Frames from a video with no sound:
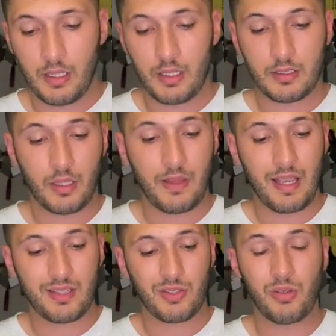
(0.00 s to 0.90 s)
So
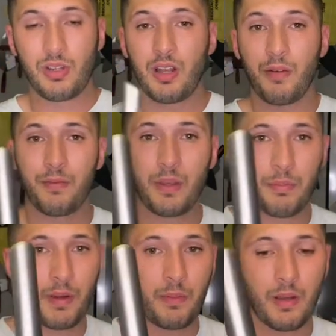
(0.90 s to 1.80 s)
that's good enough for your
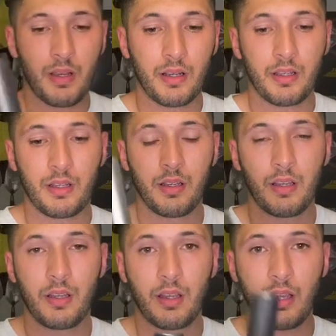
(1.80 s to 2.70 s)
brickwork,
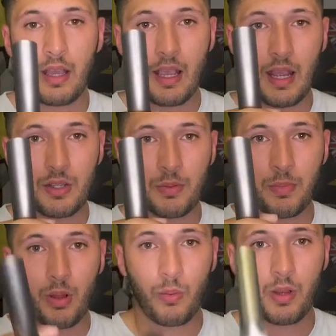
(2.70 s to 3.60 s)
and your
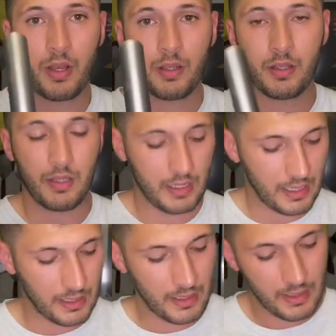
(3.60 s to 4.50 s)
block work,
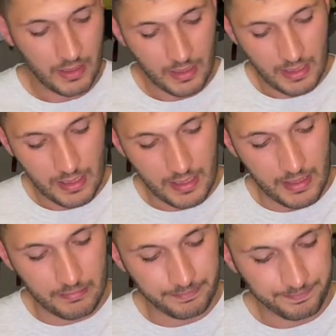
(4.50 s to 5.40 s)
okay?
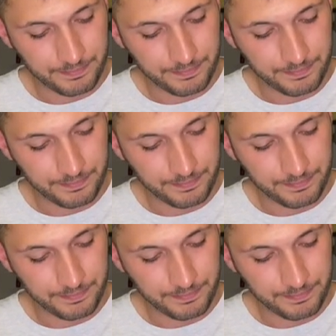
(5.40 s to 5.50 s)
Um,